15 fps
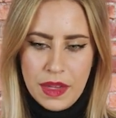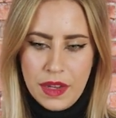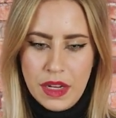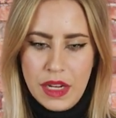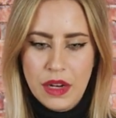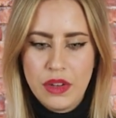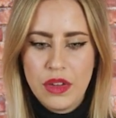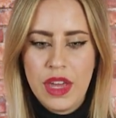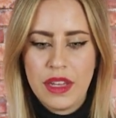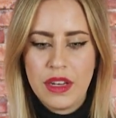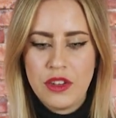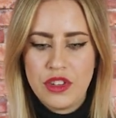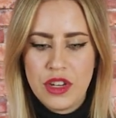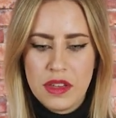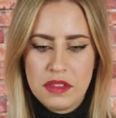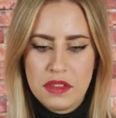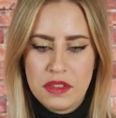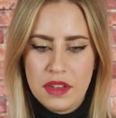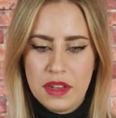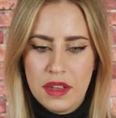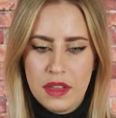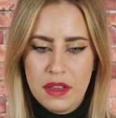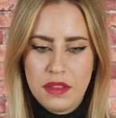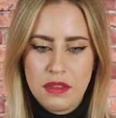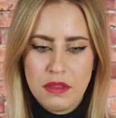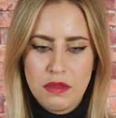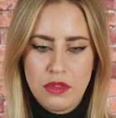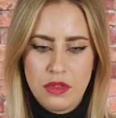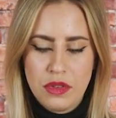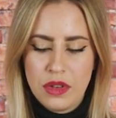Here you can adjust it
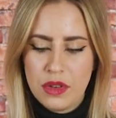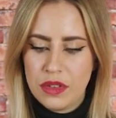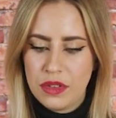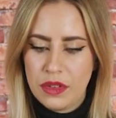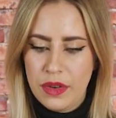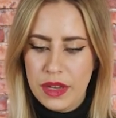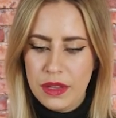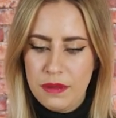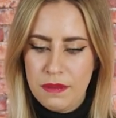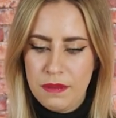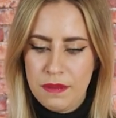to your screen.